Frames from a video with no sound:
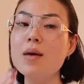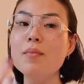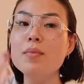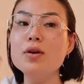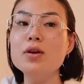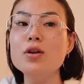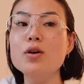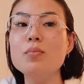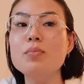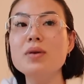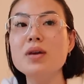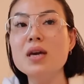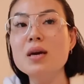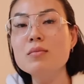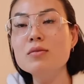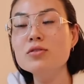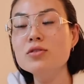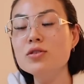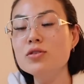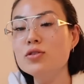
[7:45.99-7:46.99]
But you know, being
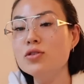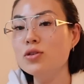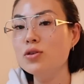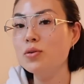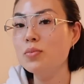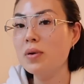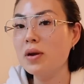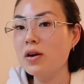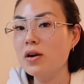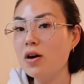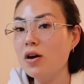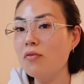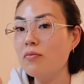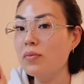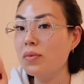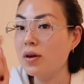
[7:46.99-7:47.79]
able to do BetterHelp